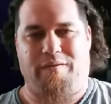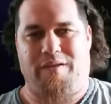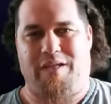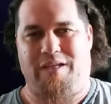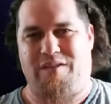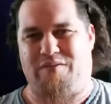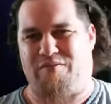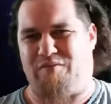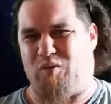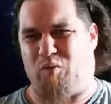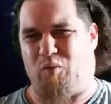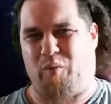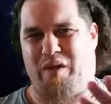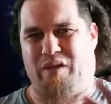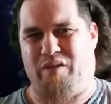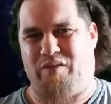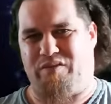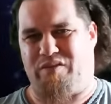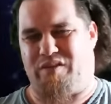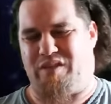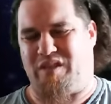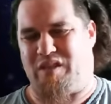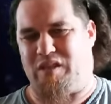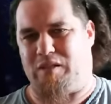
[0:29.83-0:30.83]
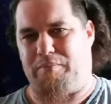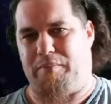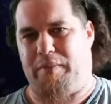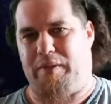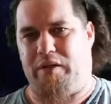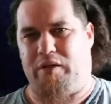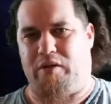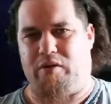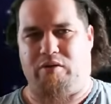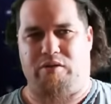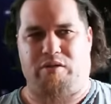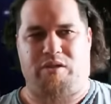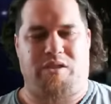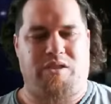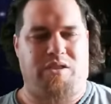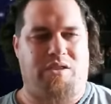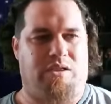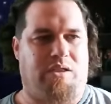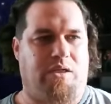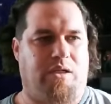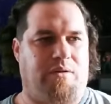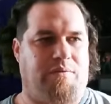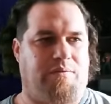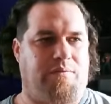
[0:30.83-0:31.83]
That's for whales and spenders and
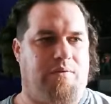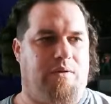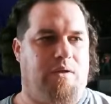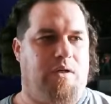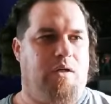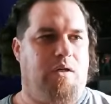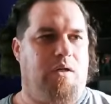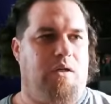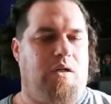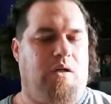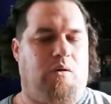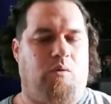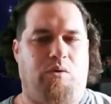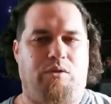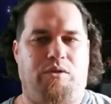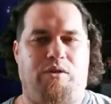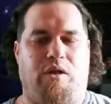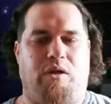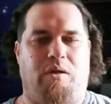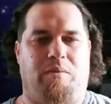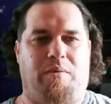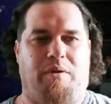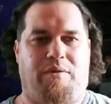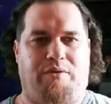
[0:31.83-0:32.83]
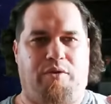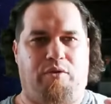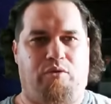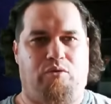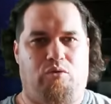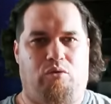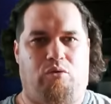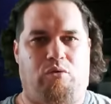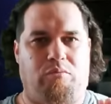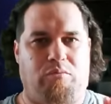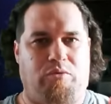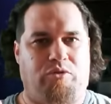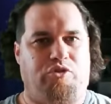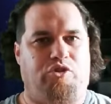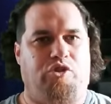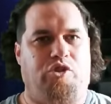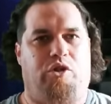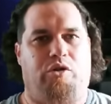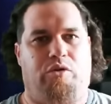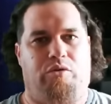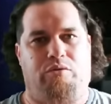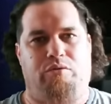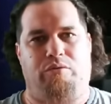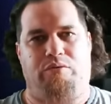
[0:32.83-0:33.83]
stuff. We're talking about the normal
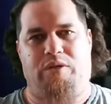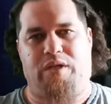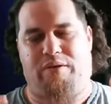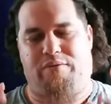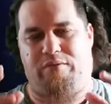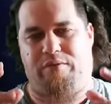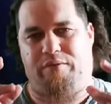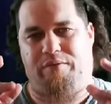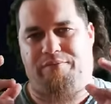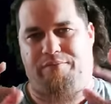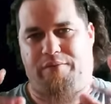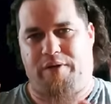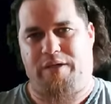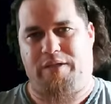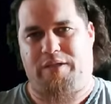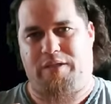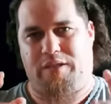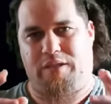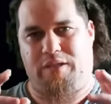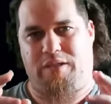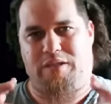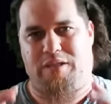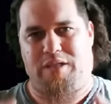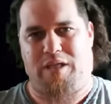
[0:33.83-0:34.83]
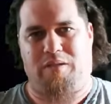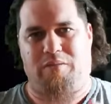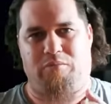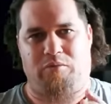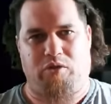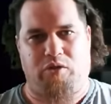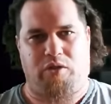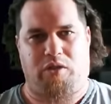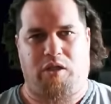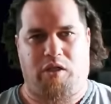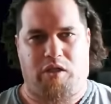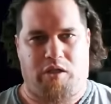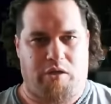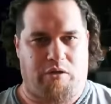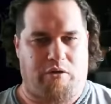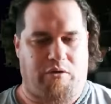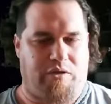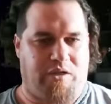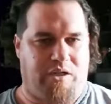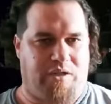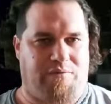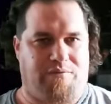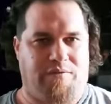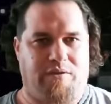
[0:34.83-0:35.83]
Joes having to fight this same cookie cutter
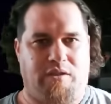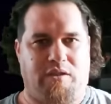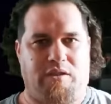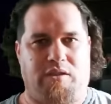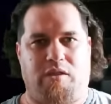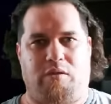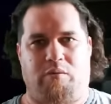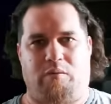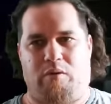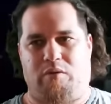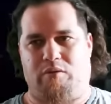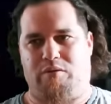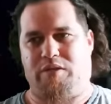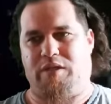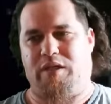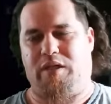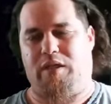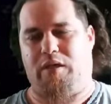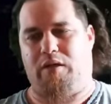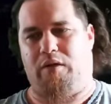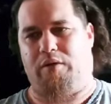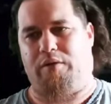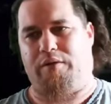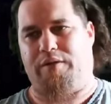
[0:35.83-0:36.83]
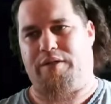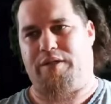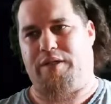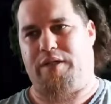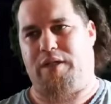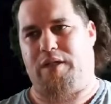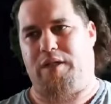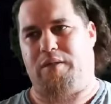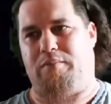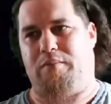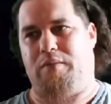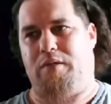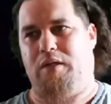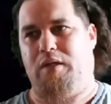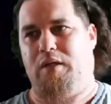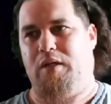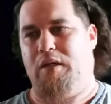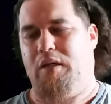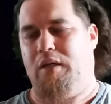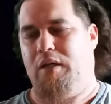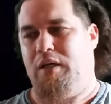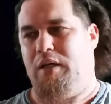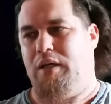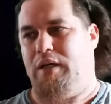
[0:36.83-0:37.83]
defense that we're seeing all the time.
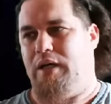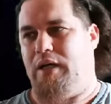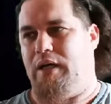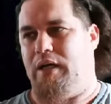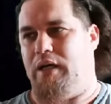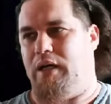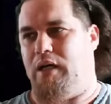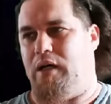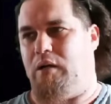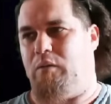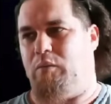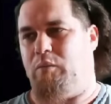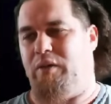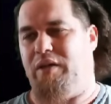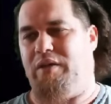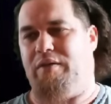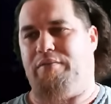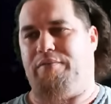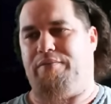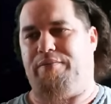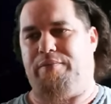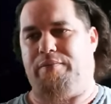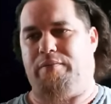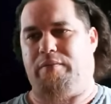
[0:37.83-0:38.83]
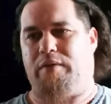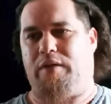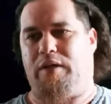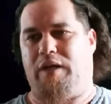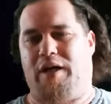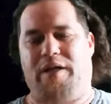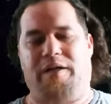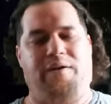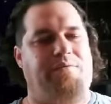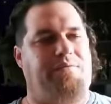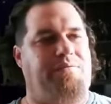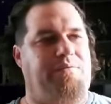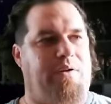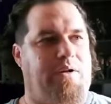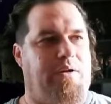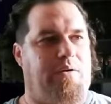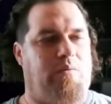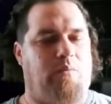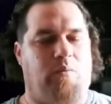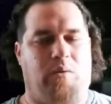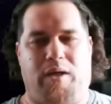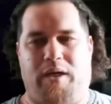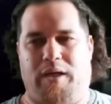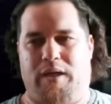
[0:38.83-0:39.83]
We've kind of found
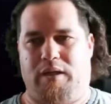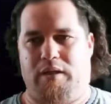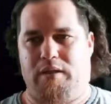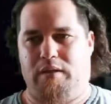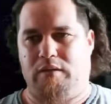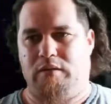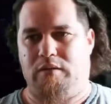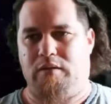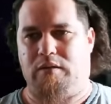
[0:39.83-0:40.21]
a way.